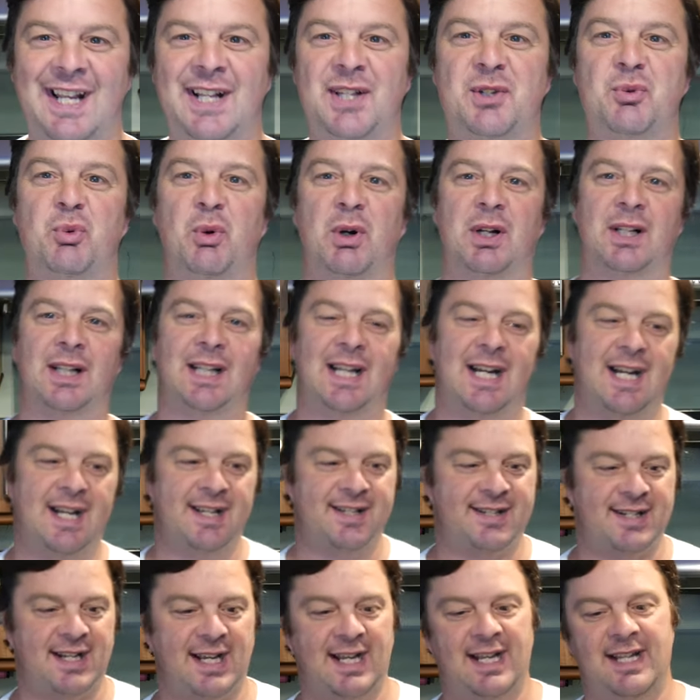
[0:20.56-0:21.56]
into a
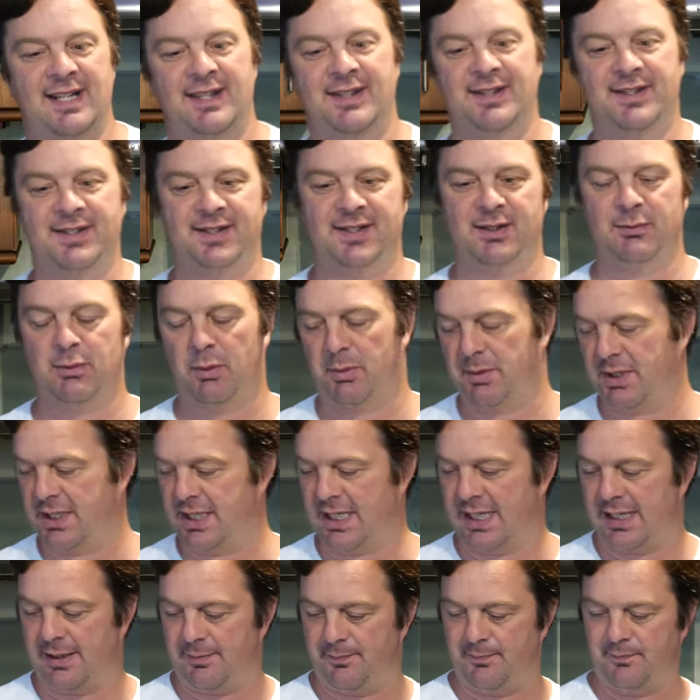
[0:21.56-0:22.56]
glass and see what we
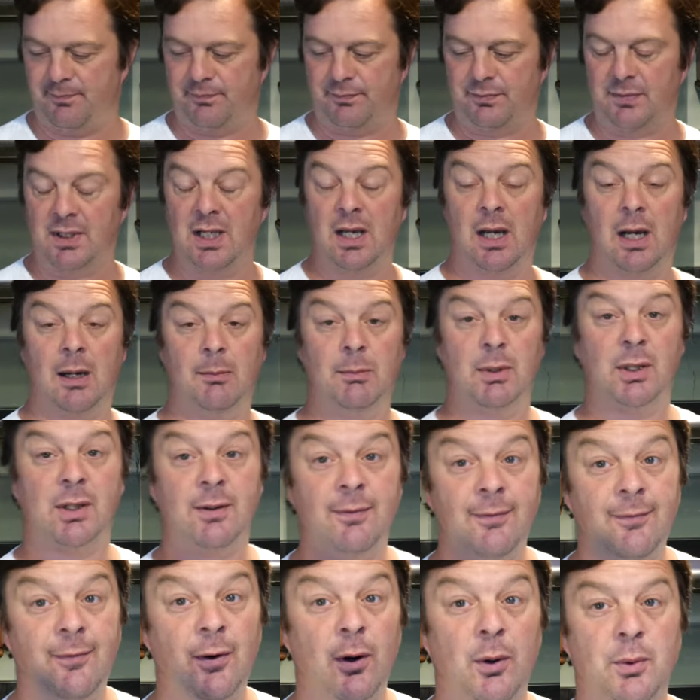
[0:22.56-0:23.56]
get. I'm
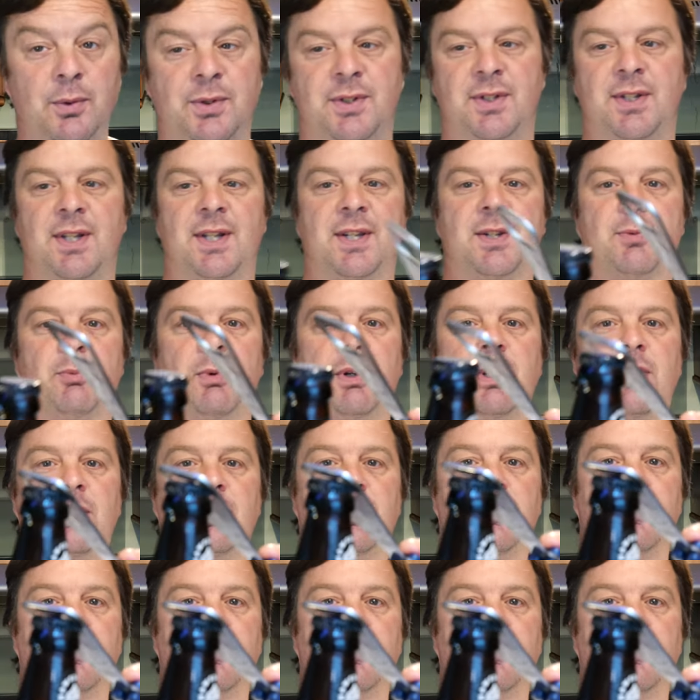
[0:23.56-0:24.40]
looking forward to this one.